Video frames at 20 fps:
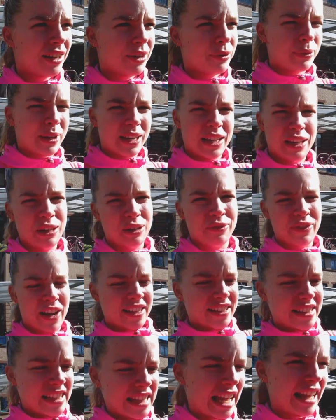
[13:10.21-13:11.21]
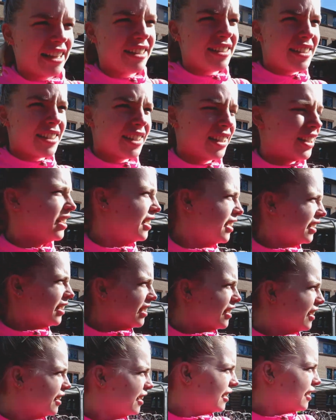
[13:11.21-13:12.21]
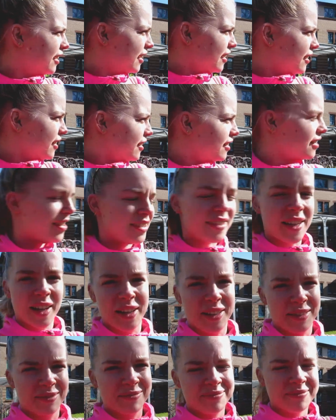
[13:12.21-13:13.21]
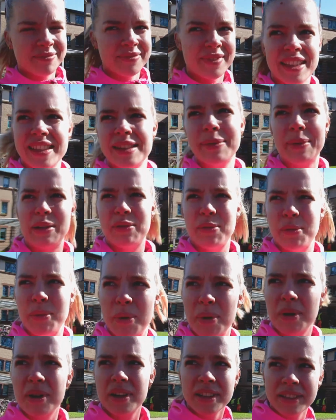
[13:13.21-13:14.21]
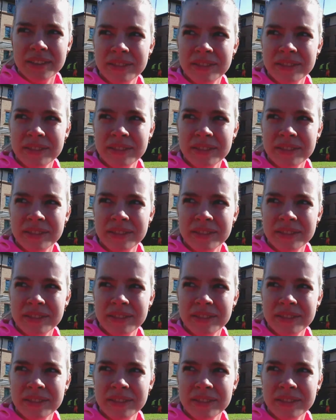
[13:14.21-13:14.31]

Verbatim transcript: where the university is, so it's a bit of a walk.